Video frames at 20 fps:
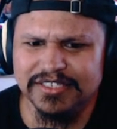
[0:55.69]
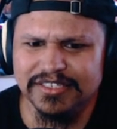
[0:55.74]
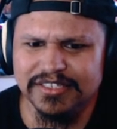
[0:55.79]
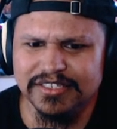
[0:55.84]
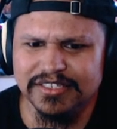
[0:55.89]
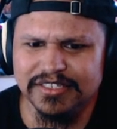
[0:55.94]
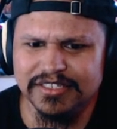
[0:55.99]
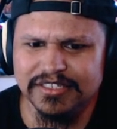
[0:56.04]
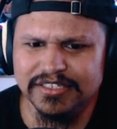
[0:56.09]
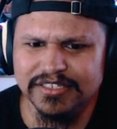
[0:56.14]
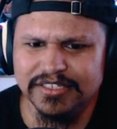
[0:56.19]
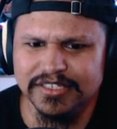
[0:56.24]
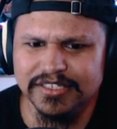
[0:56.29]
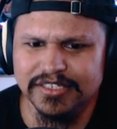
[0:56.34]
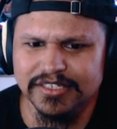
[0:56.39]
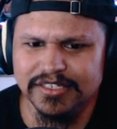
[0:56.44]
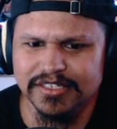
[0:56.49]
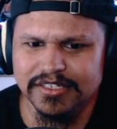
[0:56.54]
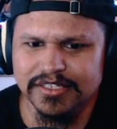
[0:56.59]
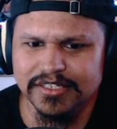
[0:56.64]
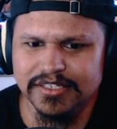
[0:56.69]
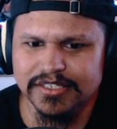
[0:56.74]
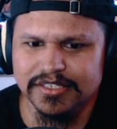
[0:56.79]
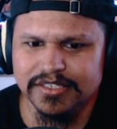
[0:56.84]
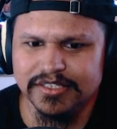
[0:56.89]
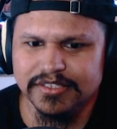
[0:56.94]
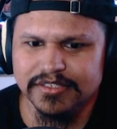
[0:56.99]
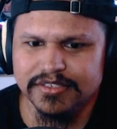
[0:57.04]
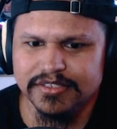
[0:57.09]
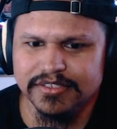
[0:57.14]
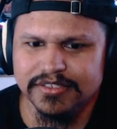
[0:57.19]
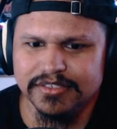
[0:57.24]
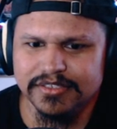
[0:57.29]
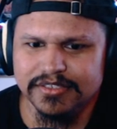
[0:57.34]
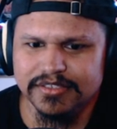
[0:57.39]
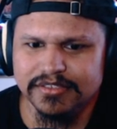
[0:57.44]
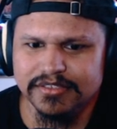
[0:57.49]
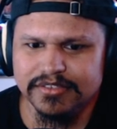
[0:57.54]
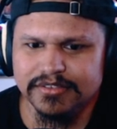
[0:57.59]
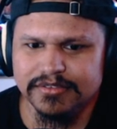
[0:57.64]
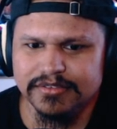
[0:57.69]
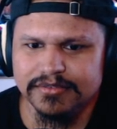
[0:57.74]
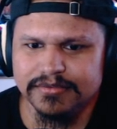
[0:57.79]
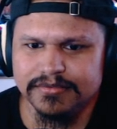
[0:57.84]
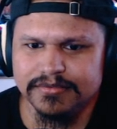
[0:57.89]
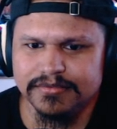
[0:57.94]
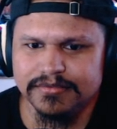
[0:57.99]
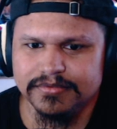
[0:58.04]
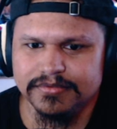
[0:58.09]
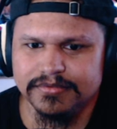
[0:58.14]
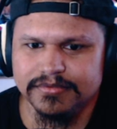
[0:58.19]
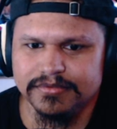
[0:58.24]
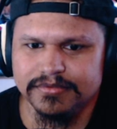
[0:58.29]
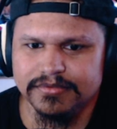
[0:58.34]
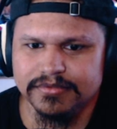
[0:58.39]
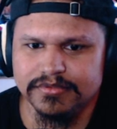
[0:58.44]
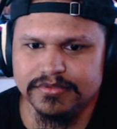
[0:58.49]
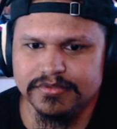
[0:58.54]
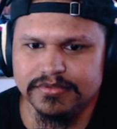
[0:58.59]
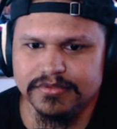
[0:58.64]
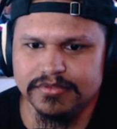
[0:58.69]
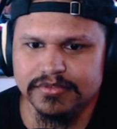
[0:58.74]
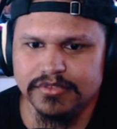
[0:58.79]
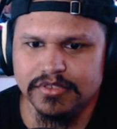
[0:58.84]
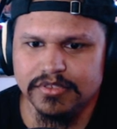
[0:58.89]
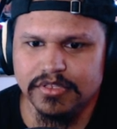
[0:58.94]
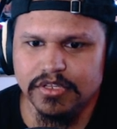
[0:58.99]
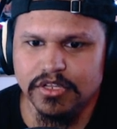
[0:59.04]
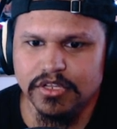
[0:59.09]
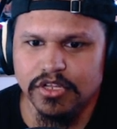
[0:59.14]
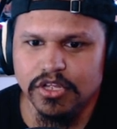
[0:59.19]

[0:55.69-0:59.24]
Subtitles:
(no one is talking)